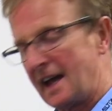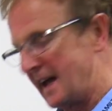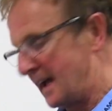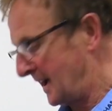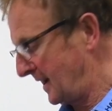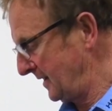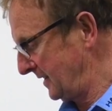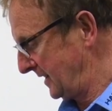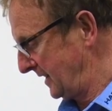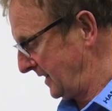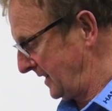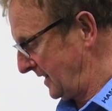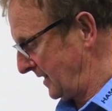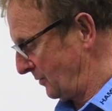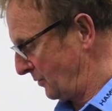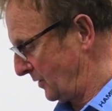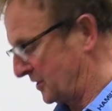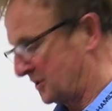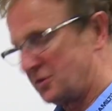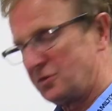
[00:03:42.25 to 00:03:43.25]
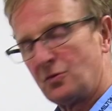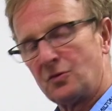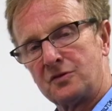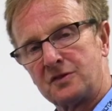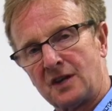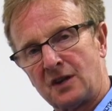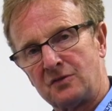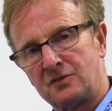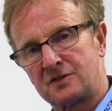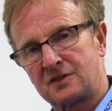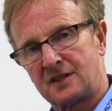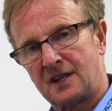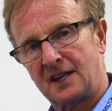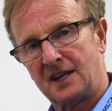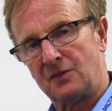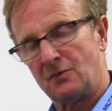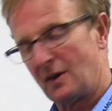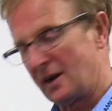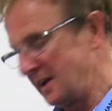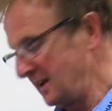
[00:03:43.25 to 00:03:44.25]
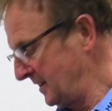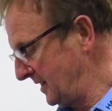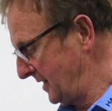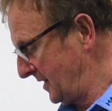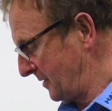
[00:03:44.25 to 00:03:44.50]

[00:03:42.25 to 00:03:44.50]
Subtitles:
air, which you will note anyway,